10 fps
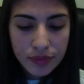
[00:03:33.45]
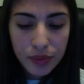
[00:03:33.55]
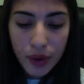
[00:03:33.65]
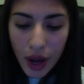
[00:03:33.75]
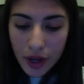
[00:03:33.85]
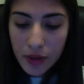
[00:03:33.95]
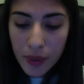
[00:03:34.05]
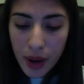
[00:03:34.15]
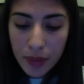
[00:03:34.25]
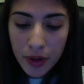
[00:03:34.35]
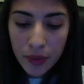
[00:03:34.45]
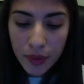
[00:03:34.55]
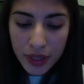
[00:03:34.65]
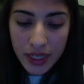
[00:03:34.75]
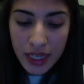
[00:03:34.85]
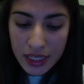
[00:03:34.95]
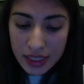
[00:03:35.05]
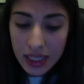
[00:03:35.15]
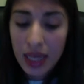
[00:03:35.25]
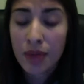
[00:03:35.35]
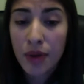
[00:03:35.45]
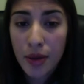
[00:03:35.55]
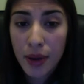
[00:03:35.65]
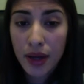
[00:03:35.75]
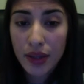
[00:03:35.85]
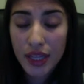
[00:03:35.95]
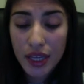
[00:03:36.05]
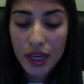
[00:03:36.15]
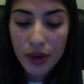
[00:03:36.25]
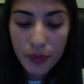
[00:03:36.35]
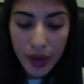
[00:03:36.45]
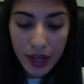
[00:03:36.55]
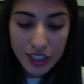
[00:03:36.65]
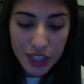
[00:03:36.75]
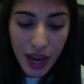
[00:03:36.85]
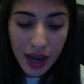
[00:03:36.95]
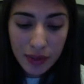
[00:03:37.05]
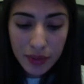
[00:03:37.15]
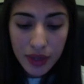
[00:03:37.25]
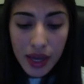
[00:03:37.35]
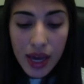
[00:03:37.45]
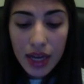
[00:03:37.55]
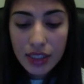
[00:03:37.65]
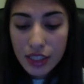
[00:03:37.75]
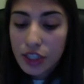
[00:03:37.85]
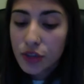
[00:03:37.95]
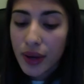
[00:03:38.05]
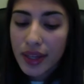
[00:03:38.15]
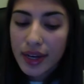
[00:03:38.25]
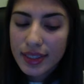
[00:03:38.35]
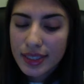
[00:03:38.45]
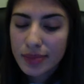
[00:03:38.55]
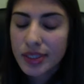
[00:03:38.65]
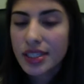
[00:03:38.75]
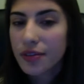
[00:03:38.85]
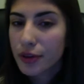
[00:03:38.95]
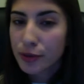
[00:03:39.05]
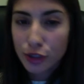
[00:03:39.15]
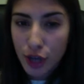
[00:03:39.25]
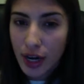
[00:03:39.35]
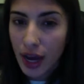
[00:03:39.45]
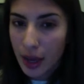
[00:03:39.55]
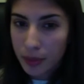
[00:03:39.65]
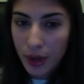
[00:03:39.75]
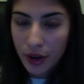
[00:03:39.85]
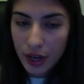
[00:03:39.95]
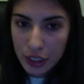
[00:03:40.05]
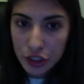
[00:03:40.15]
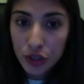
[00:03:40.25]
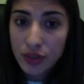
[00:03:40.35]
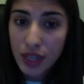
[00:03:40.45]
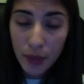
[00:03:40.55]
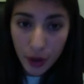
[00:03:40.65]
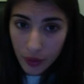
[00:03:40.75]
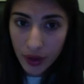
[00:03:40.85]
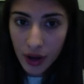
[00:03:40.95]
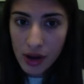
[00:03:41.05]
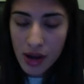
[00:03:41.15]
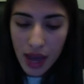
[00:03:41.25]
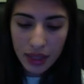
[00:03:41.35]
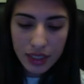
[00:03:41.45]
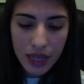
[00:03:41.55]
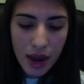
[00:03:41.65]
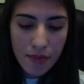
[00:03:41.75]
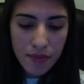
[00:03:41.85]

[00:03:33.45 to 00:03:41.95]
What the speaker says: Barack Obama worded his claim about the wage gap in such a way that it seemed as if he was trying to hide bigger issues that were going on at the time.